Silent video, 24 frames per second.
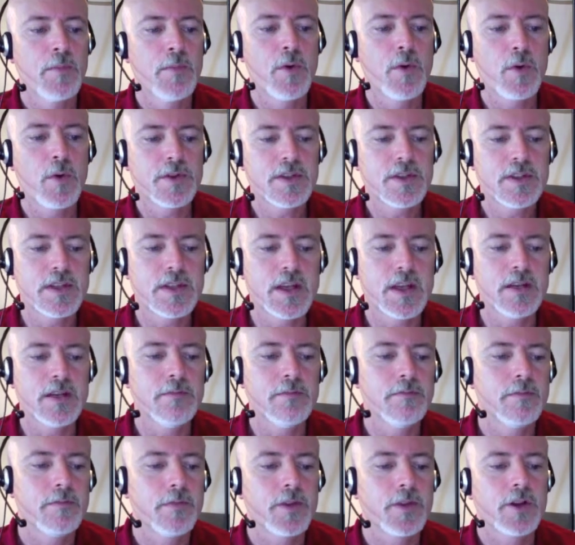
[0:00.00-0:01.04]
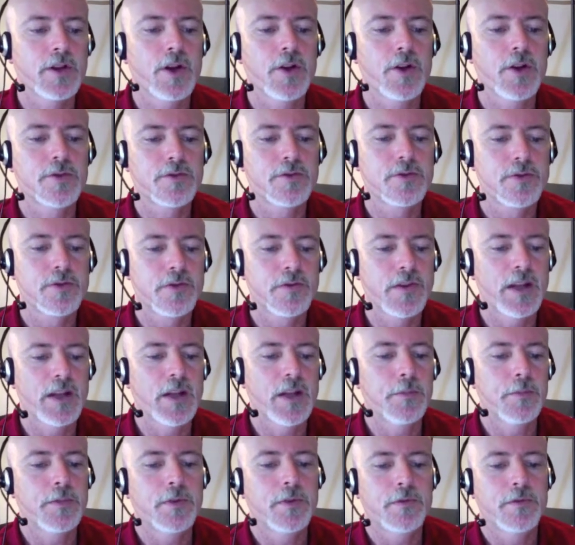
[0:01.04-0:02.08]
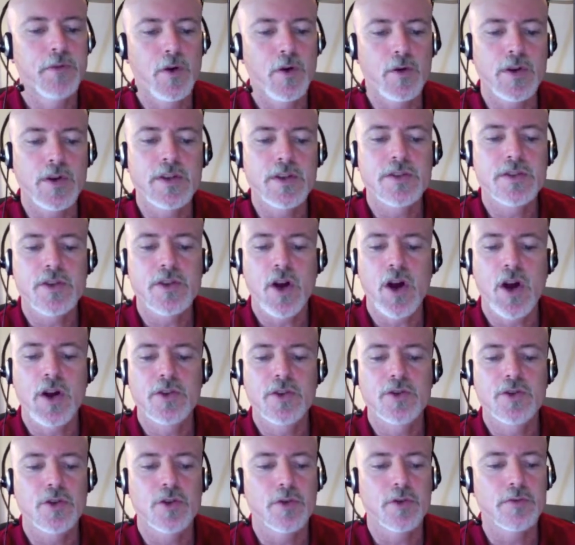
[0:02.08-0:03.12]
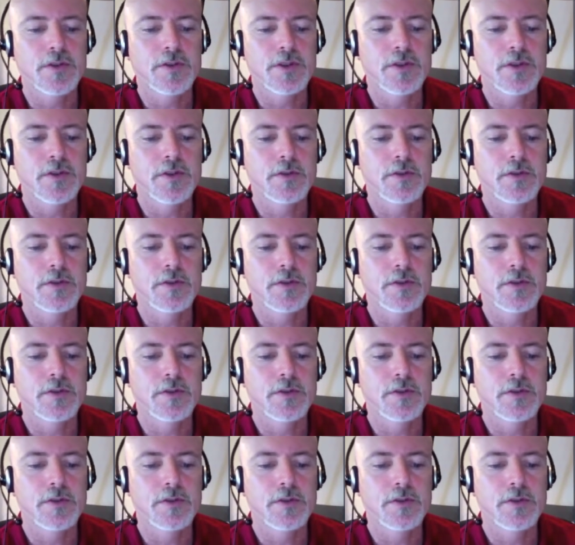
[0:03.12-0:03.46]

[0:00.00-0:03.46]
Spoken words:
But once it did, the culture developed to focus on children's